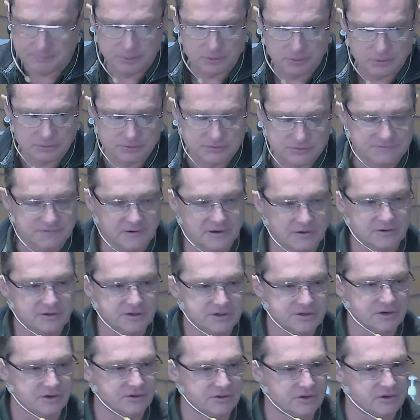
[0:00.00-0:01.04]
And Paul's
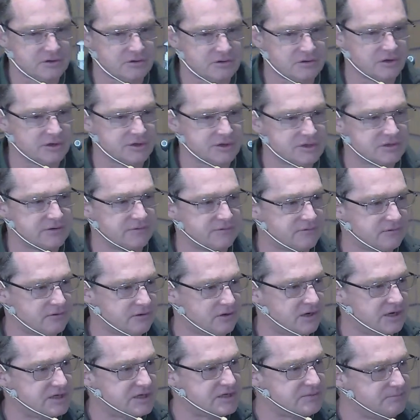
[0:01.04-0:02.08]
focus on the cross
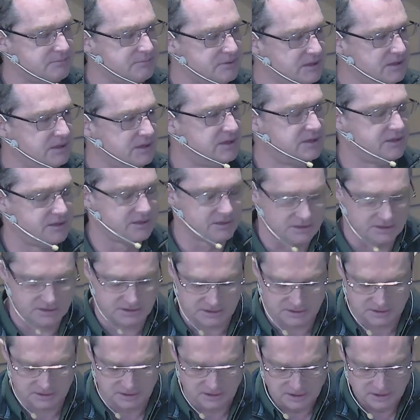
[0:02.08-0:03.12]
of Christ
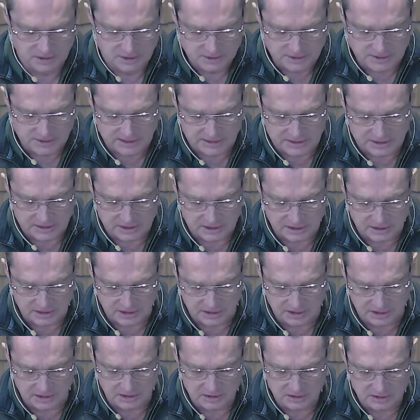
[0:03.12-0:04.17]
means that
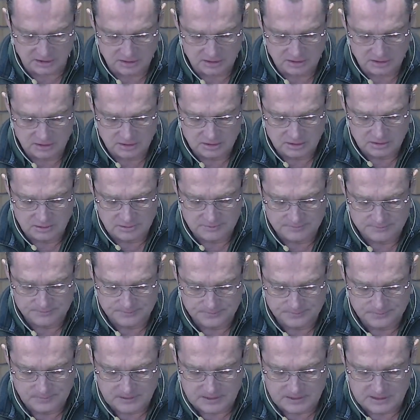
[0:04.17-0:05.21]
he
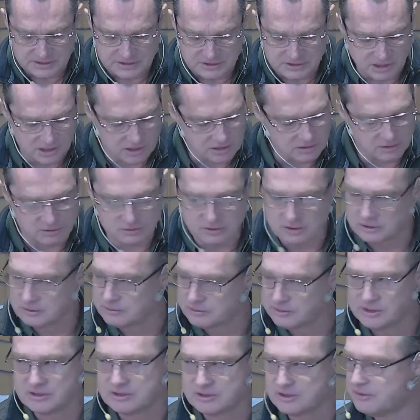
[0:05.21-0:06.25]
is no
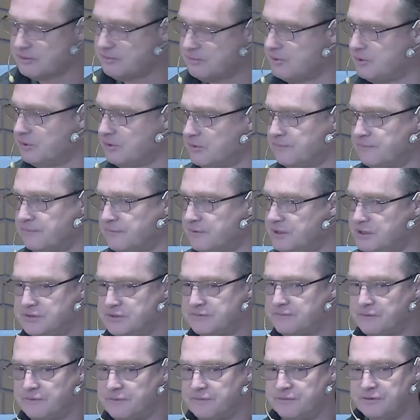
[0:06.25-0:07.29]
longer looking to the world
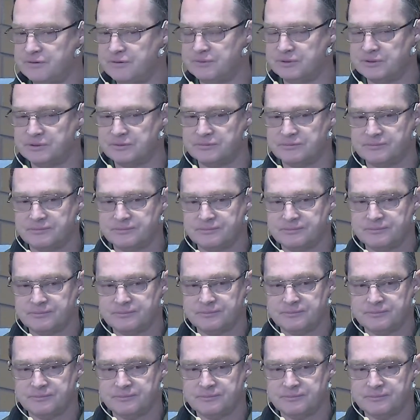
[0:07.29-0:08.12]
for his fulfillment,